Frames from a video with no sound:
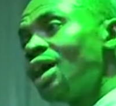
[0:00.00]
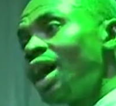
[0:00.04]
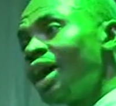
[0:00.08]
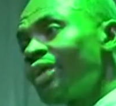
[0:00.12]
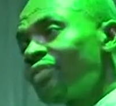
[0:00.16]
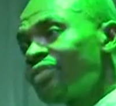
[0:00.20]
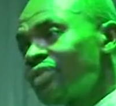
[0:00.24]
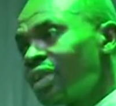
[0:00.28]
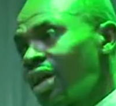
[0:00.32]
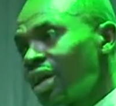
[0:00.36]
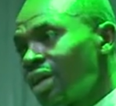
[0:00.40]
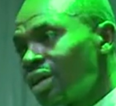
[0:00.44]

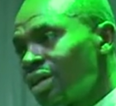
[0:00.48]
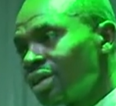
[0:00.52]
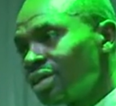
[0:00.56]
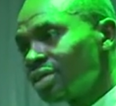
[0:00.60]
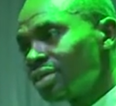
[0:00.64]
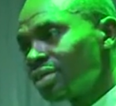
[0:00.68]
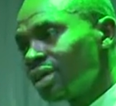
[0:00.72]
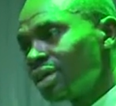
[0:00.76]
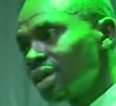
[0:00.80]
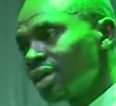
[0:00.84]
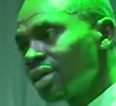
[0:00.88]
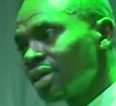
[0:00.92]
after.
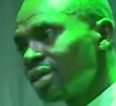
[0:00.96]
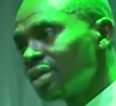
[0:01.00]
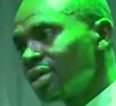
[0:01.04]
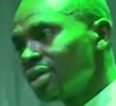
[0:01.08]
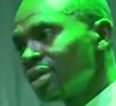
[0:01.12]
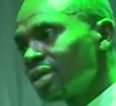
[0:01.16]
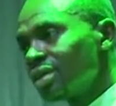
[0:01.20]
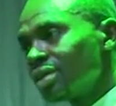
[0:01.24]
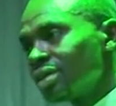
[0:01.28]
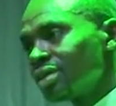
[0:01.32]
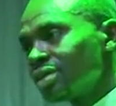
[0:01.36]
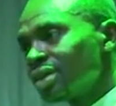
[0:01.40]

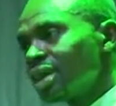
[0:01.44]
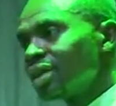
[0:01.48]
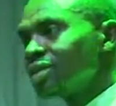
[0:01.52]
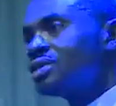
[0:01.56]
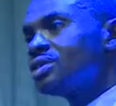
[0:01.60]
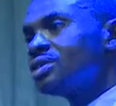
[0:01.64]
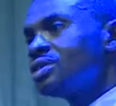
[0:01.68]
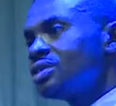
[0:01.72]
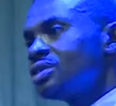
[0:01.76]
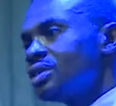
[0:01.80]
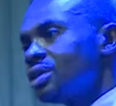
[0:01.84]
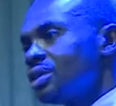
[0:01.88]

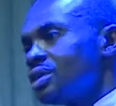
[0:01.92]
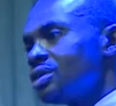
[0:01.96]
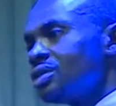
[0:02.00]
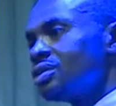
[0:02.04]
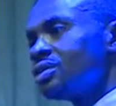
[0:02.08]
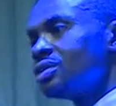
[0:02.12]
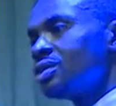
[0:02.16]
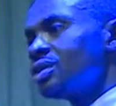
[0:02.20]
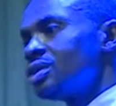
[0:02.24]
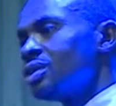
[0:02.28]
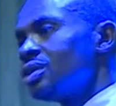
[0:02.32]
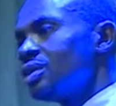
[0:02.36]
13 days,
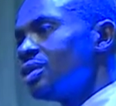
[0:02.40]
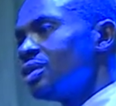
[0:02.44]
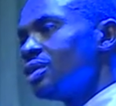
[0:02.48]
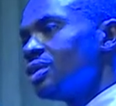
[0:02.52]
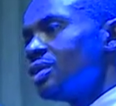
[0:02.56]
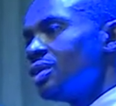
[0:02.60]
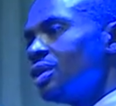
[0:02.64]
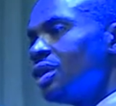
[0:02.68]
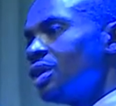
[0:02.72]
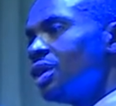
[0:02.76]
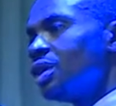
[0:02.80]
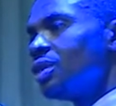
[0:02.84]

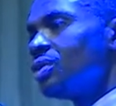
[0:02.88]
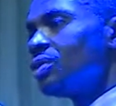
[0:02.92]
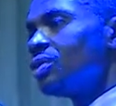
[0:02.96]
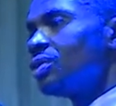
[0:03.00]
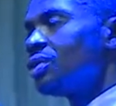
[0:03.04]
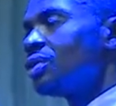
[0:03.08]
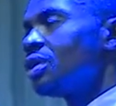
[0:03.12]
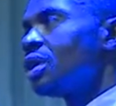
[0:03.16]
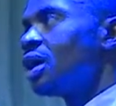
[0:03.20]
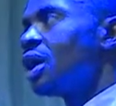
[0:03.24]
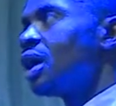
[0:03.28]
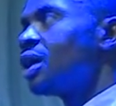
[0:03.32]
you know.
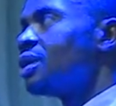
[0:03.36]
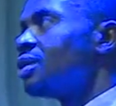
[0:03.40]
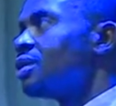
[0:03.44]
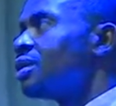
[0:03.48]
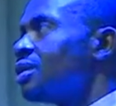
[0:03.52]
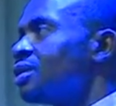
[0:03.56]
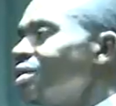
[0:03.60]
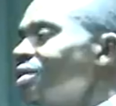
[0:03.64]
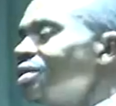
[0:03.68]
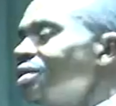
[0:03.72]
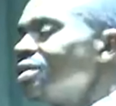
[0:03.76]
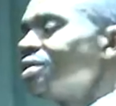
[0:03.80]
And
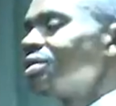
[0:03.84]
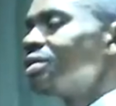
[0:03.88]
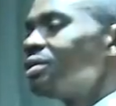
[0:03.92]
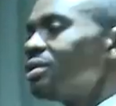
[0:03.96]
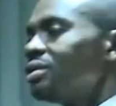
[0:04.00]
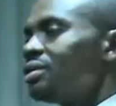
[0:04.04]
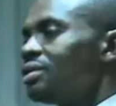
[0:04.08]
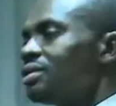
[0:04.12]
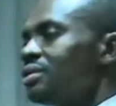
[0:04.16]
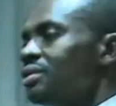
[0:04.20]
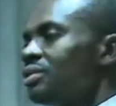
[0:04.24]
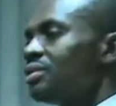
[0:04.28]

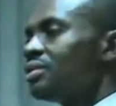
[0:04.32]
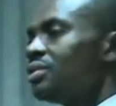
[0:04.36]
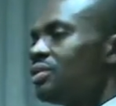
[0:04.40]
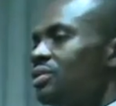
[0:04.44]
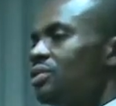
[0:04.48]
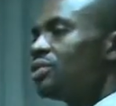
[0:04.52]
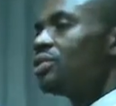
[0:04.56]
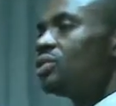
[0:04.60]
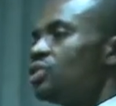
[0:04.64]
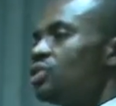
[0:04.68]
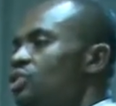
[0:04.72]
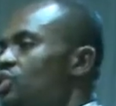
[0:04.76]

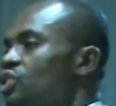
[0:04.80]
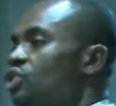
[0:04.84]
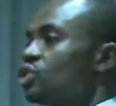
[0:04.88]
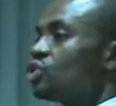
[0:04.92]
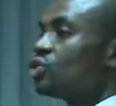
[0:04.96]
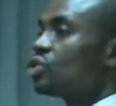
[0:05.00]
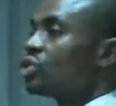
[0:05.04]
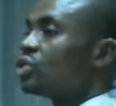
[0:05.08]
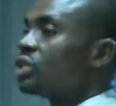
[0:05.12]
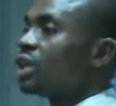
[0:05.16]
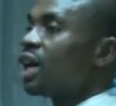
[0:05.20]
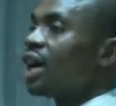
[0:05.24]
she
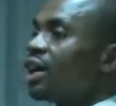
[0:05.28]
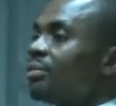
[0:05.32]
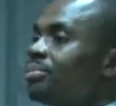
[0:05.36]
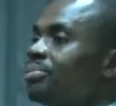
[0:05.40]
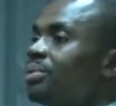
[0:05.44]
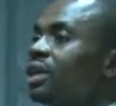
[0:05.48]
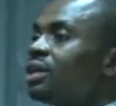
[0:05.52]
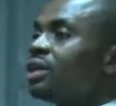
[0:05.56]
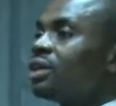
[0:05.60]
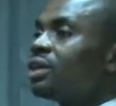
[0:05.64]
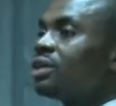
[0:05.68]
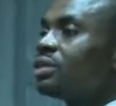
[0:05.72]
told her
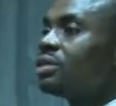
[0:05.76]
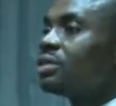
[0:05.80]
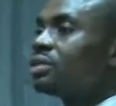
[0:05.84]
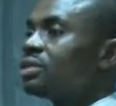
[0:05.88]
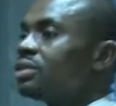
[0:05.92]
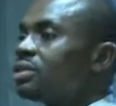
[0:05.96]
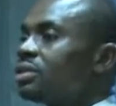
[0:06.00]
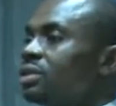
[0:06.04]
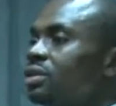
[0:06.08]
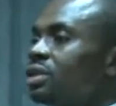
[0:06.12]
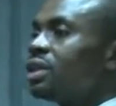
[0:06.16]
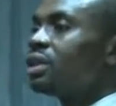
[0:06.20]
parents,
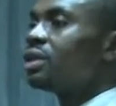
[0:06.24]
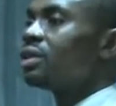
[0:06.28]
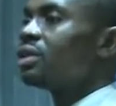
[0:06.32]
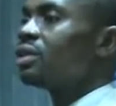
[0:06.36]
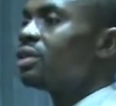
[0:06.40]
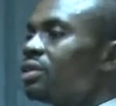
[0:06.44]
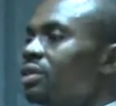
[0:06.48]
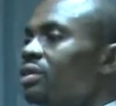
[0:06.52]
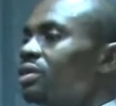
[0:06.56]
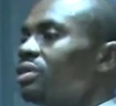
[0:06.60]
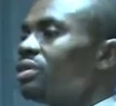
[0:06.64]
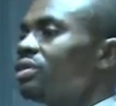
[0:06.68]
they
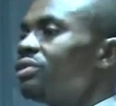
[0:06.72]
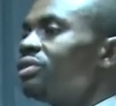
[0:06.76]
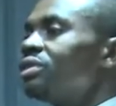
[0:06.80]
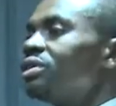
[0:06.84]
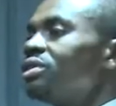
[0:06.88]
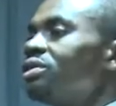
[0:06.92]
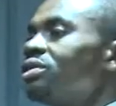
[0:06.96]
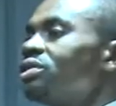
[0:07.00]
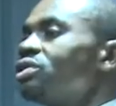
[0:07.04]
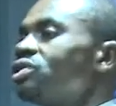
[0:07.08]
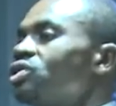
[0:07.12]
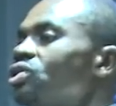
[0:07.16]

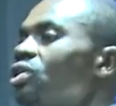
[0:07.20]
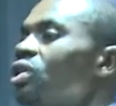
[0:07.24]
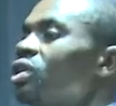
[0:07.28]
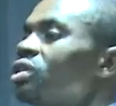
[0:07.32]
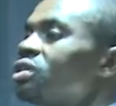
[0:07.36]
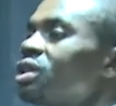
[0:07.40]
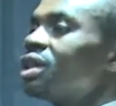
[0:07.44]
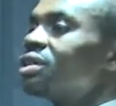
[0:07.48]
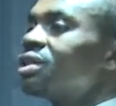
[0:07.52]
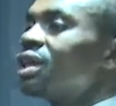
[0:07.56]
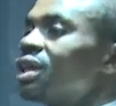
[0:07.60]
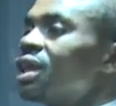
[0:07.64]
saw it
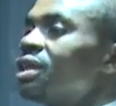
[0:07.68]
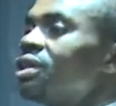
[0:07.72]
as an